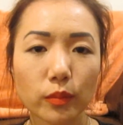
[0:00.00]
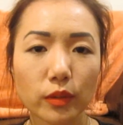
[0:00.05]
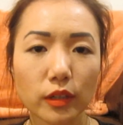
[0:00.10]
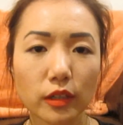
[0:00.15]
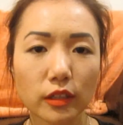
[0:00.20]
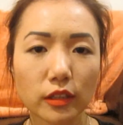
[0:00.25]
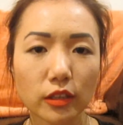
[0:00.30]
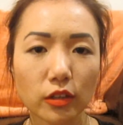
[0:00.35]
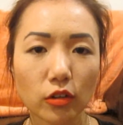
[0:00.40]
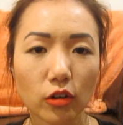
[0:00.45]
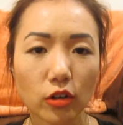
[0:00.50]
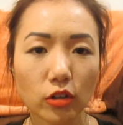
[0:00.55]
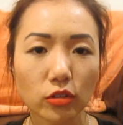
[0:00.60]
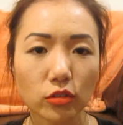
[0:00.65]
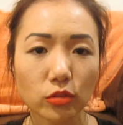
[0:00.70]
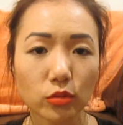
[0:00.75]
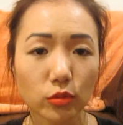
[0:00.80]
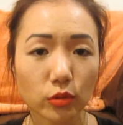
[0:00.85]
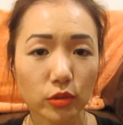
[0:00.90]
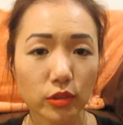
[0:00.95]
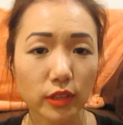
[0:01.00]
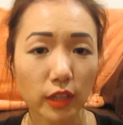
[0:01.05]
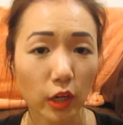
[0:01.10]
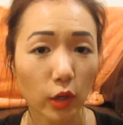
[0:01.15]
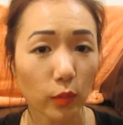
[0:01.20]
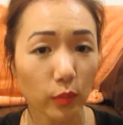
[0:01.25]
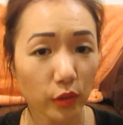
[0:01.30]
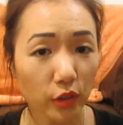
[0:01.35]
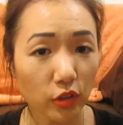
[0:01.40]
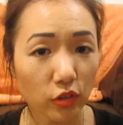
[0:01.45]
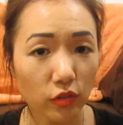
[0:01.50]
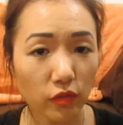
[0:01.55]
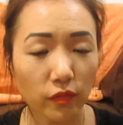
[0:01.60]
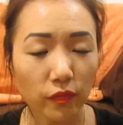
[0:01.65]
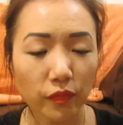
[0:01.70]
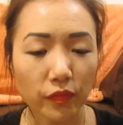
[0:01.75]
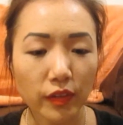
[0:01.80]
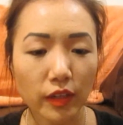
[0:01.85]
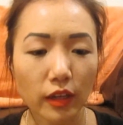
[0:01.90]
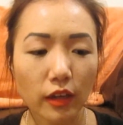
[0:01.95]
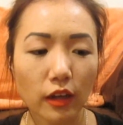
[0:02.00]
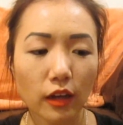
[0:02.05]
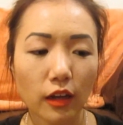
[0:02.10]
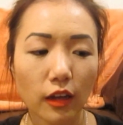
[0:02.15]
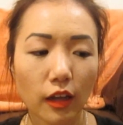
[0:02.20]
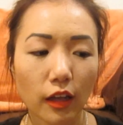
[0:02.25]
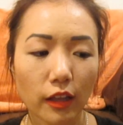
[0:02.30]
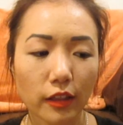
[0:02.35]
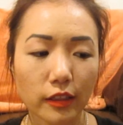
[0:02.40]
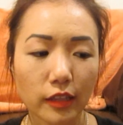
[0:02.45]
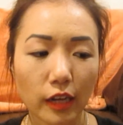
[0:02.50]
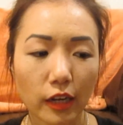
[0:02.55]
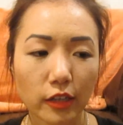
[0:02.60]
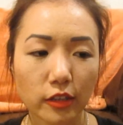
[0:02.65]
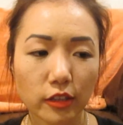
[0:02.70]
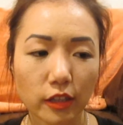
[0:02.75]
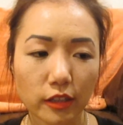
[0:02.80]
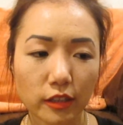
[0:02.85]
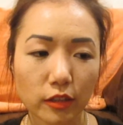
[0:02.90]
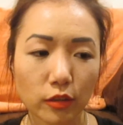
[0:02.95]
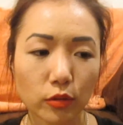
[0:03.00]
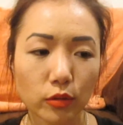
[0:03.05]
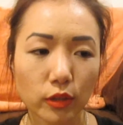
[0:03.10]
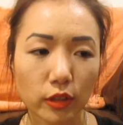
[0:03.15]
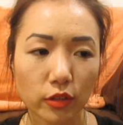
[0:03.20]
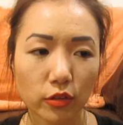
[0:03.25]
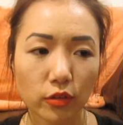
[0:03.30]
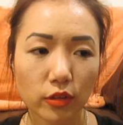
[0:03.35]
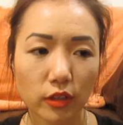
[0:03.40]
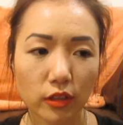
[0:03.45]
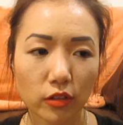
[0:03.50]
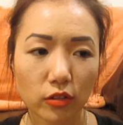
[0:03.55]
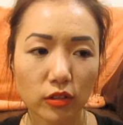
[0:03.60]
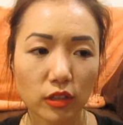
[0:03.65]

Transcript: but there are tools to help you. I know that there are a